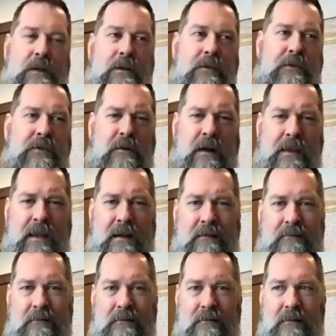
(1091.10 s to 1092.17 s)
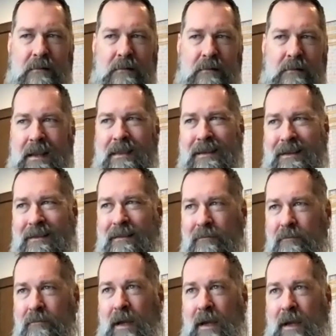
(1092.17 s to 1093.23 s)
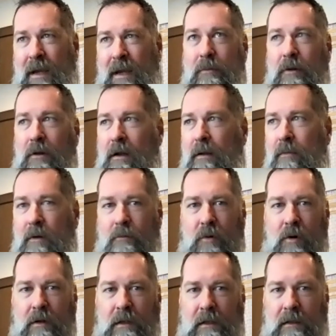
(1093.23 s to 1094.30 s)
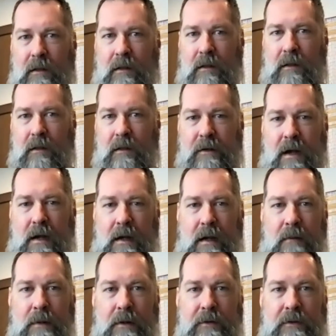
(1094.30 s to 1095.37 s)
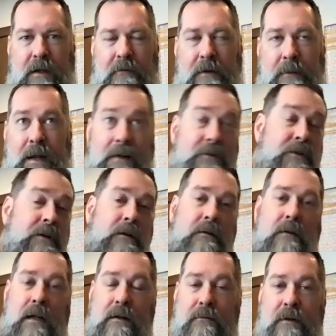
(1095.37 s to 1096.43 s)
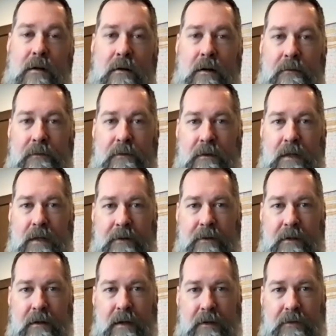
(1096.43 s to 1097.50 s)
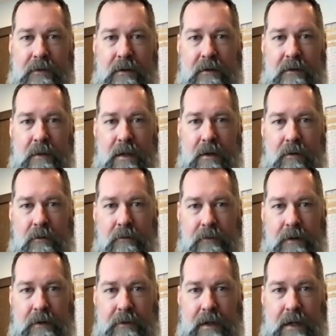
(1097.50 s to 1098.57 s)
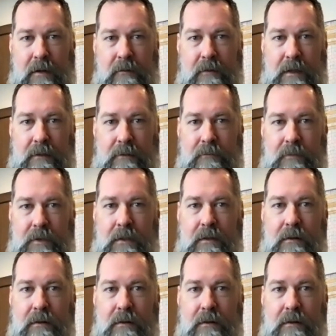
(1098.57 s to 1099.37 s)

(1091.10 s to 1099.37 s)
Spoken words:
those two, I think maybe people are more a little open to talking about stuff. I'm not sure. I don't know. I have to ask some of the old friends I had over there. But